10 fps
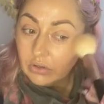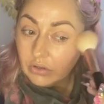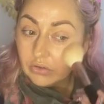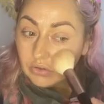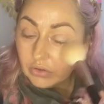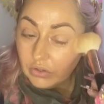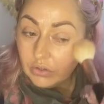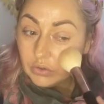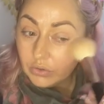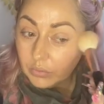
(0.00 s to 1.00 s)
So your
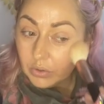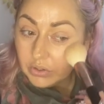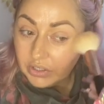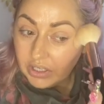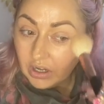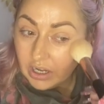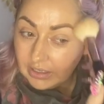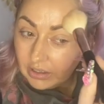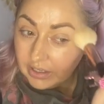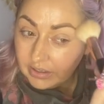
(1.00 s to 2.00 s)
good quality
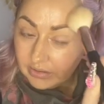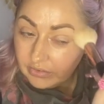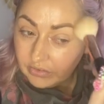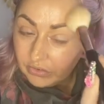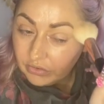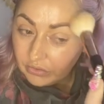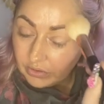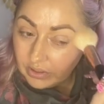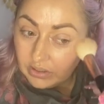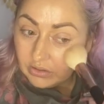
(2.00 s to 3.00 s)
highlighters, you shouldn't
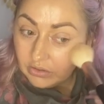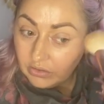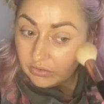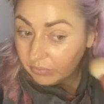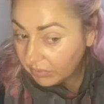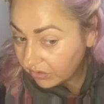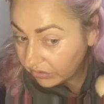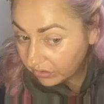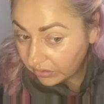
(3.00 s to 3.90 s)
need to use much.